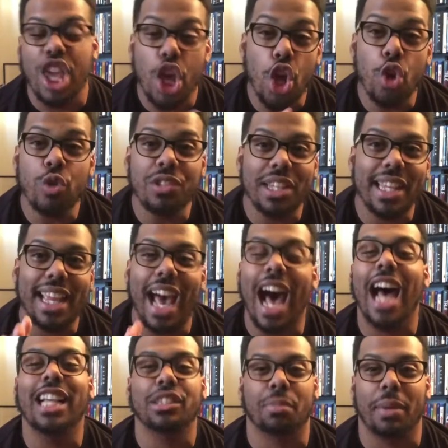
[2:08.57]
hugely
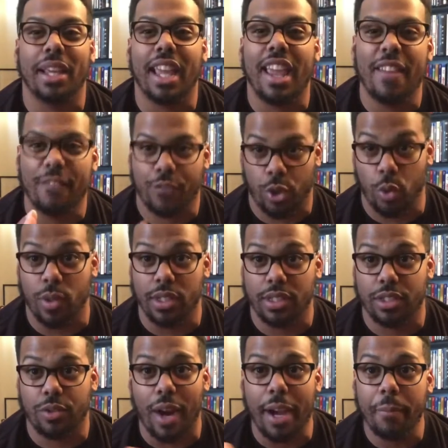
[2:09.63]
cosmic
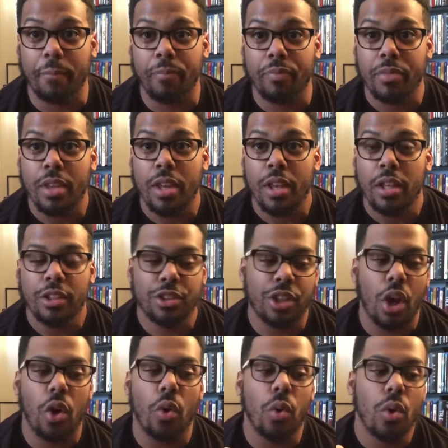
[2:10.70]
influenced, right?
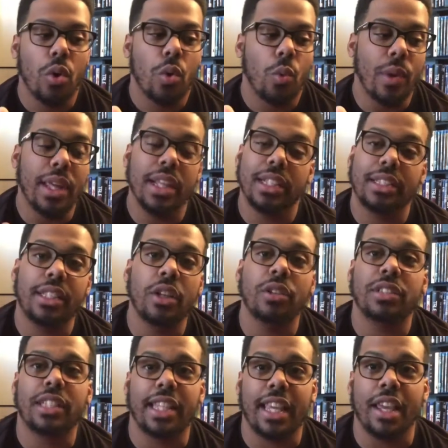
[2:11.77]
So we can still
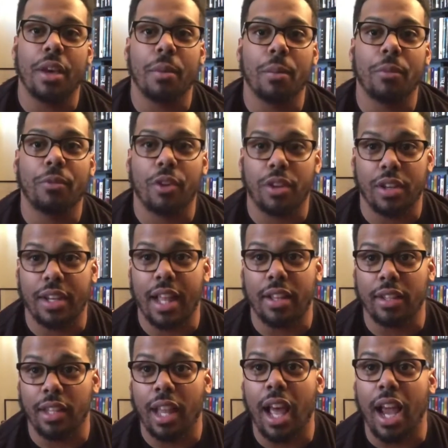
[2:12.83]
see him further
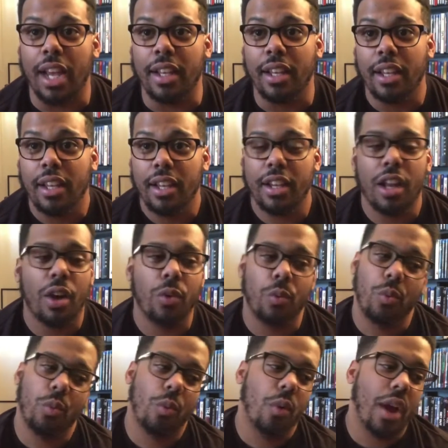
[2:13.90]
down the line, you know,
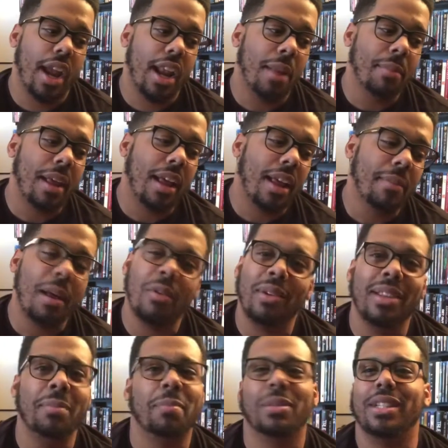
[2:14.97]
and I'm not
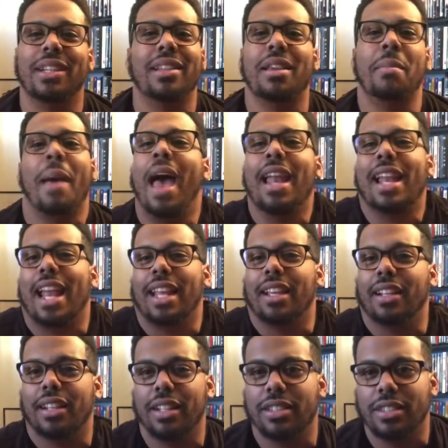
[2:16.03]
really particularly mad at
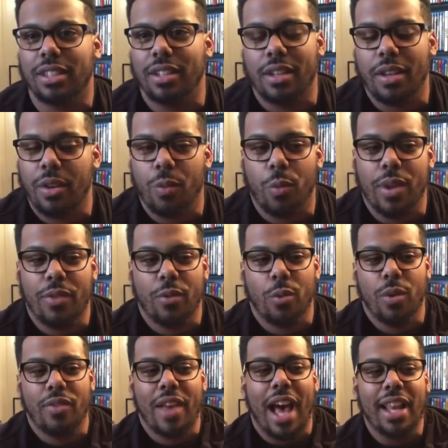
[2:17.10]
it, because
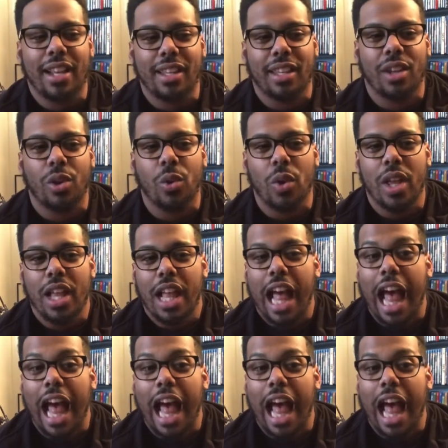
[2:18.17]
we've got a little